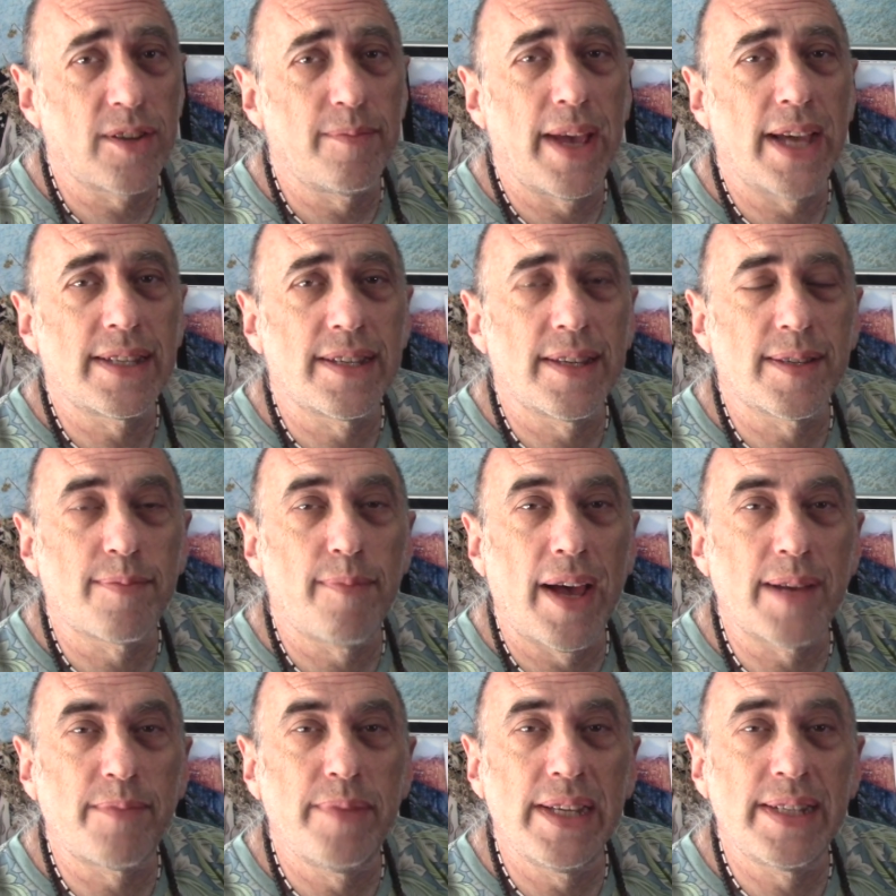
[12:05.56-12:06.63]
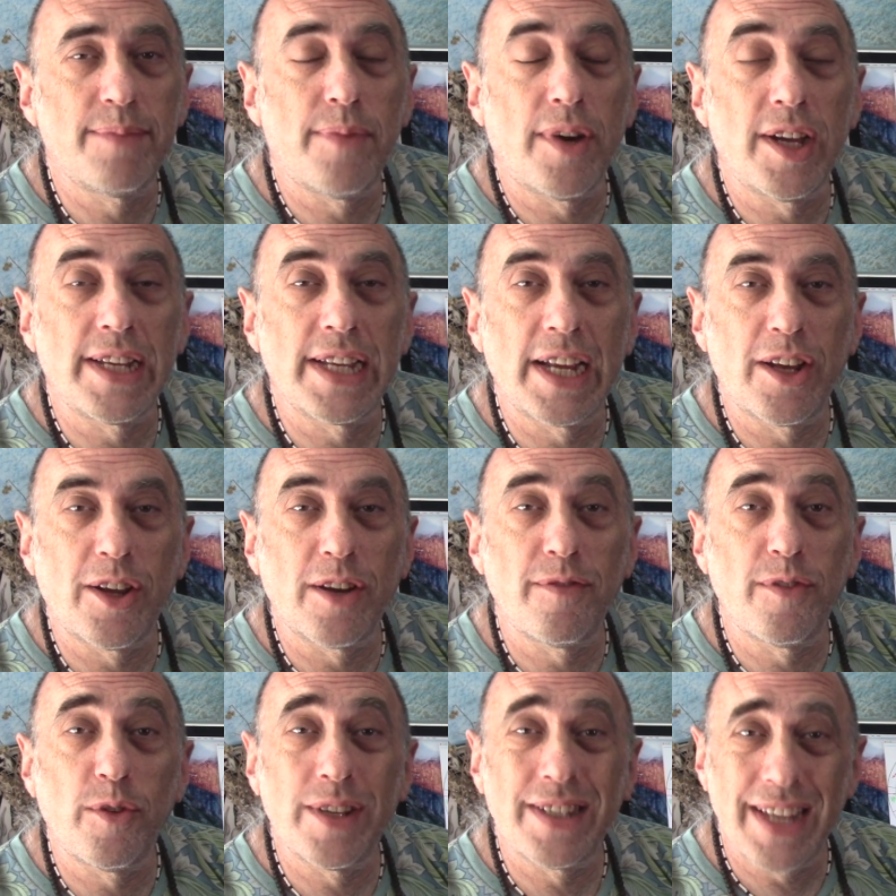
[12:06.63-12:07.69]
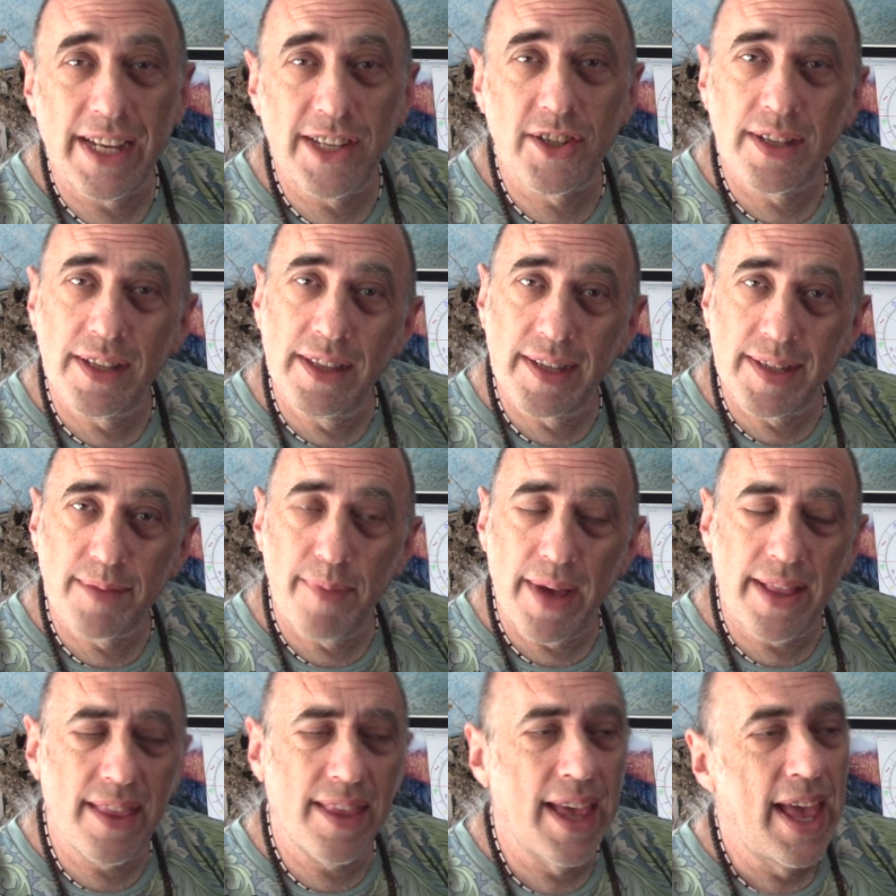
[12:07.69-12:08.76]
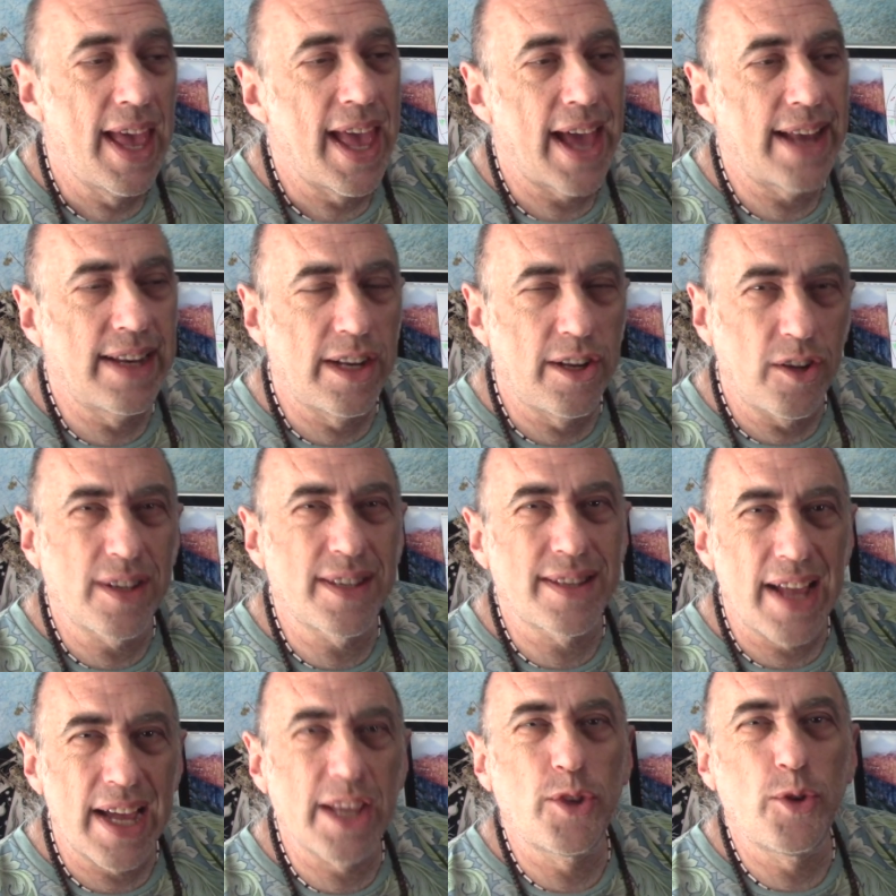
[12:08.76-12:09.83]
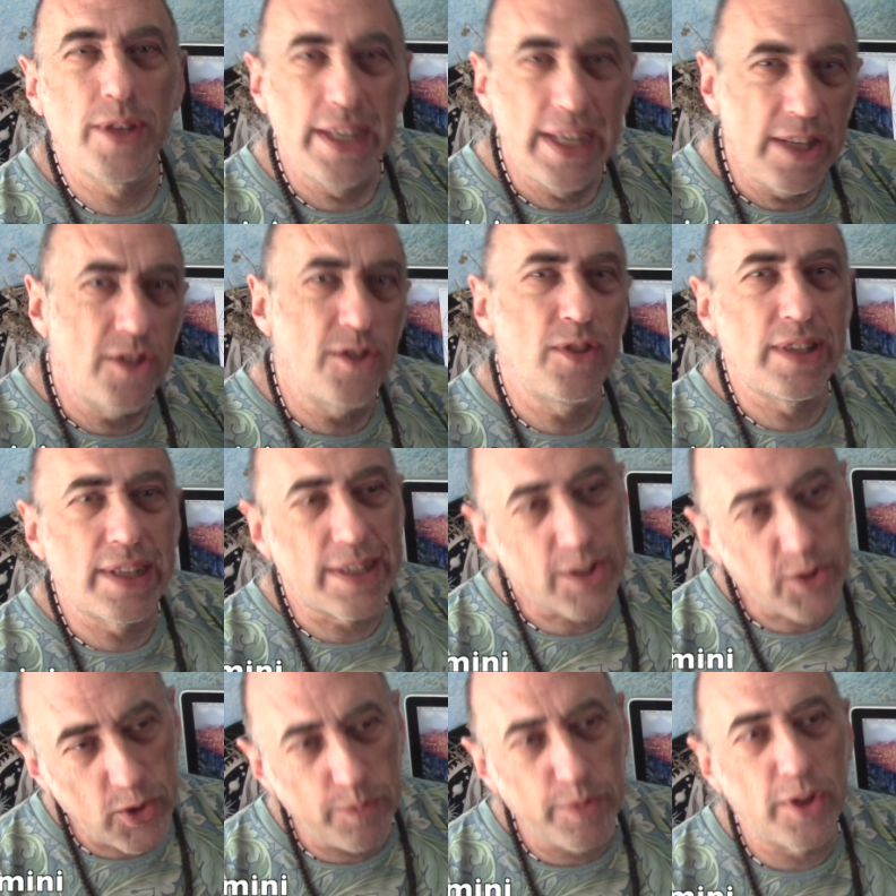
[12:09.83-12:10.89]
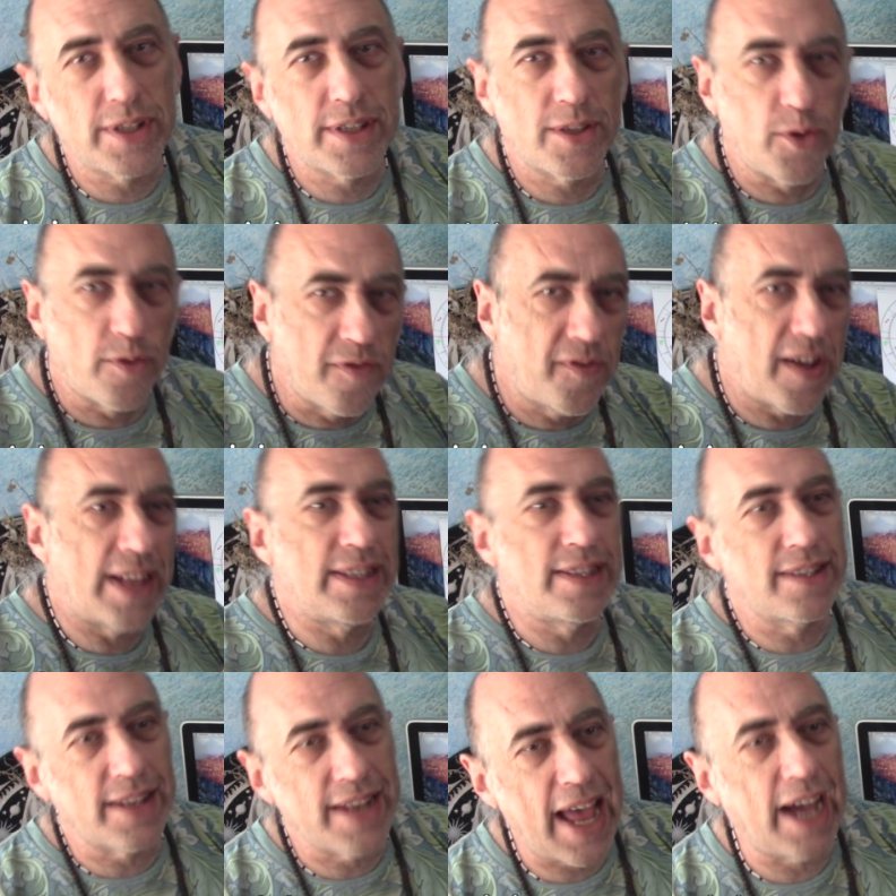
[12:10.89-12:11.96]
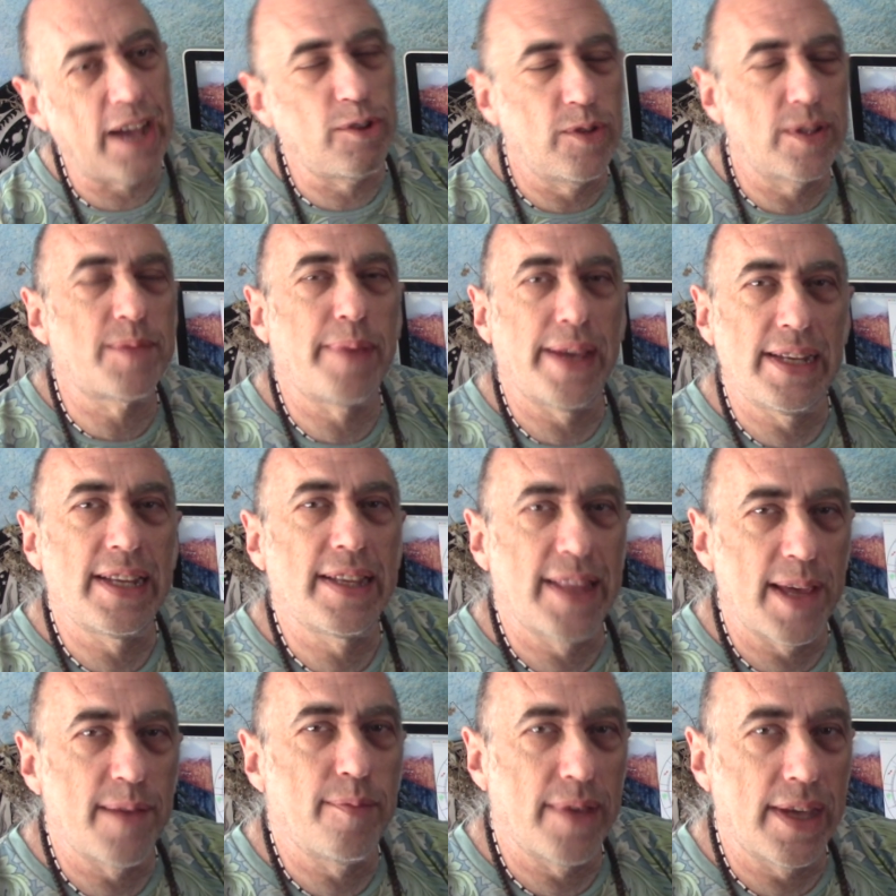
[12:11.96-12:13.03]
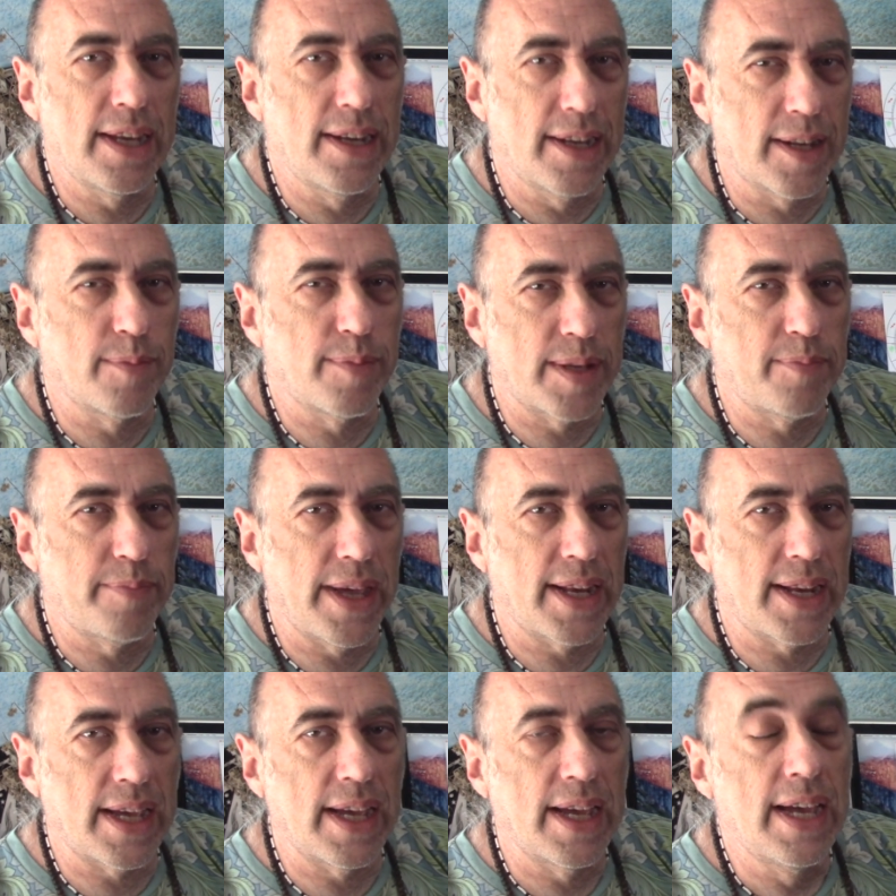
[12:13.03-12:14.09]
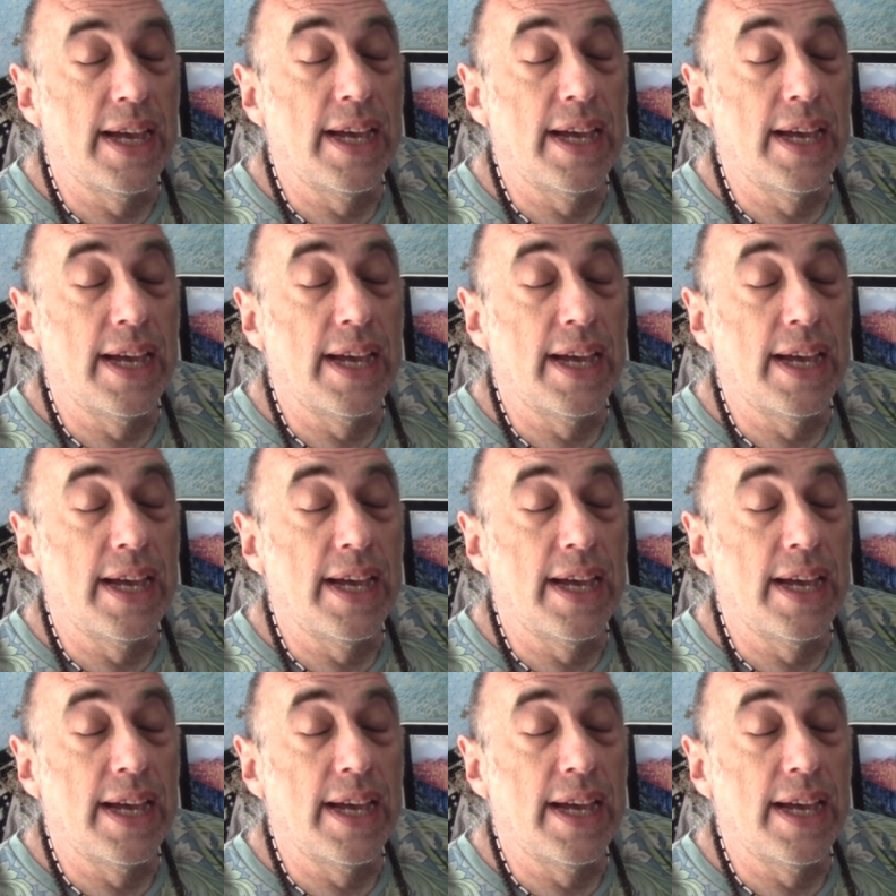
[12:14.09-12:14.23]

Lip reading: matters might be demanding a lot of your attention this month, and it looks like you need to distribute your funds and how you're spending them a little bit better.